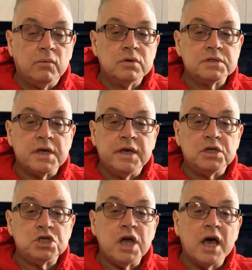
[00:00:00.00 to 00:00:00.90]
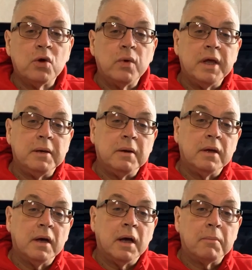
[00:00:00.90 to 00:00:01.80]
was a shadowy
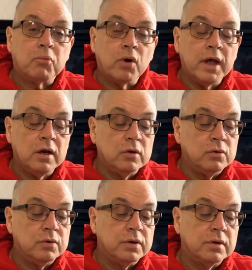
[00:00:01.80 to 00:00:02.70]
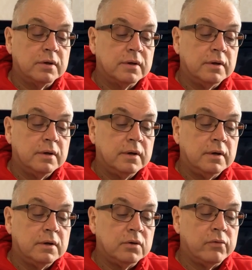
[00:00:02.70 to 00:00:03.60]
prelude
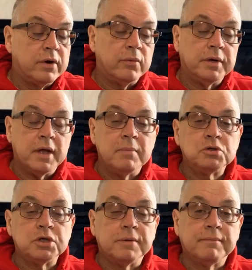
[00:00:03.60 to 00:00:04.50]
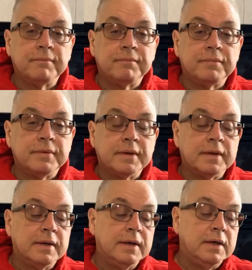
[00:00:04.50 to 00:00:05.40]
to their redemption.
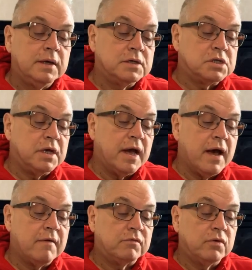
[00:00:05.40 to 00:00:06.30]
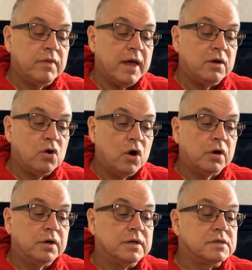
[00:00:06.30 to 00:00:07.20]
You see, after that
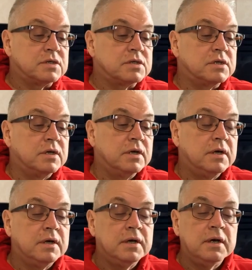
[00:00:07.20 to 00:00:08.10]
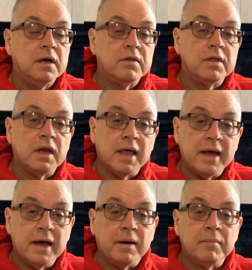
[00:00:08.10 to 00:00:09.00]
darkness, the
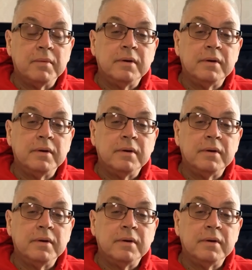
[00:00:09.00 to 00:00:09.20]
lamb